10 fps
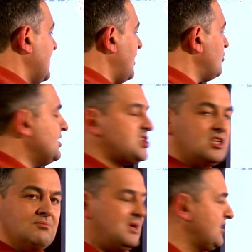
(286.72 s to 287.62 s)
that are
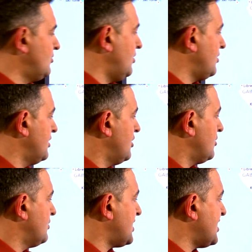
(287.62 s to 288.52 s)
rich in mineral.
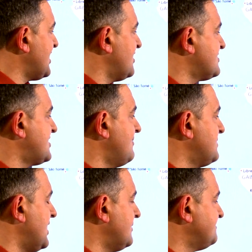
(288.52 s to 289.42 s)
We click on
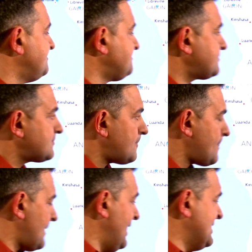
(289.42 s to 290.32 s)
Zambia,
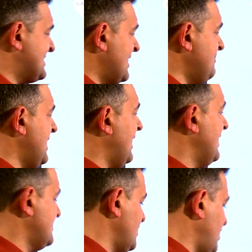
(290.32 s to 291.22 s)
and
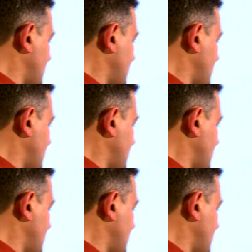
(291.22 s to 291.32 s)
Zambia is a